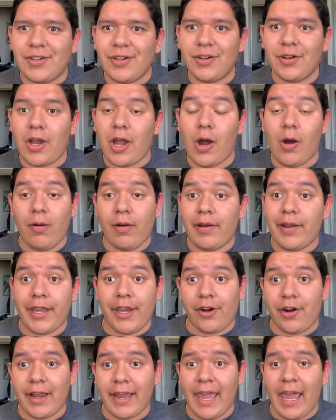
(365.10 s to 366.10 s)
to go
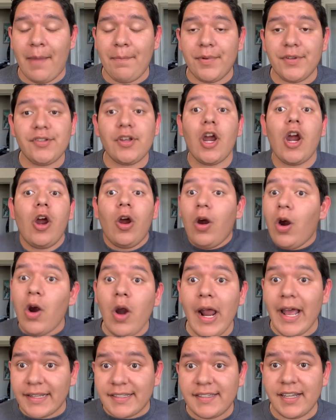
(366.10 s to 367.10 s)
here on campus or
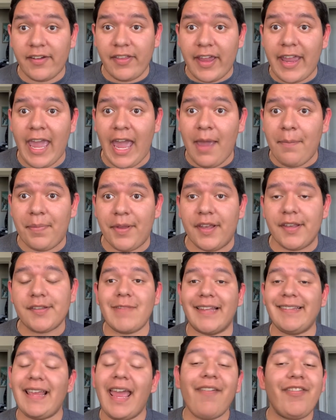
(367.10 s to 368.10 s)
outside the campus?
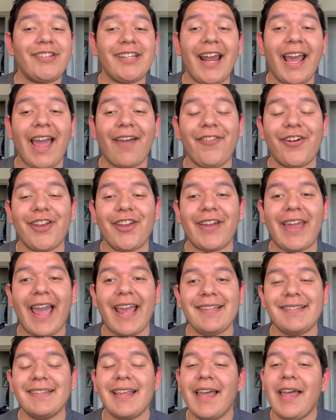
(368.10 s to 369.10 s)
That's everything I have for you
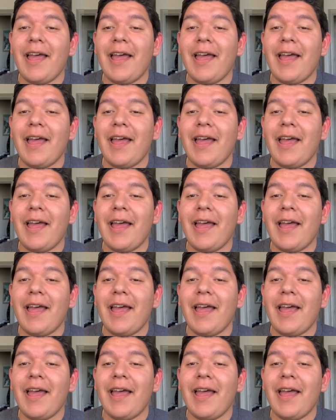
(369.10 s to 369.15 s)
guys.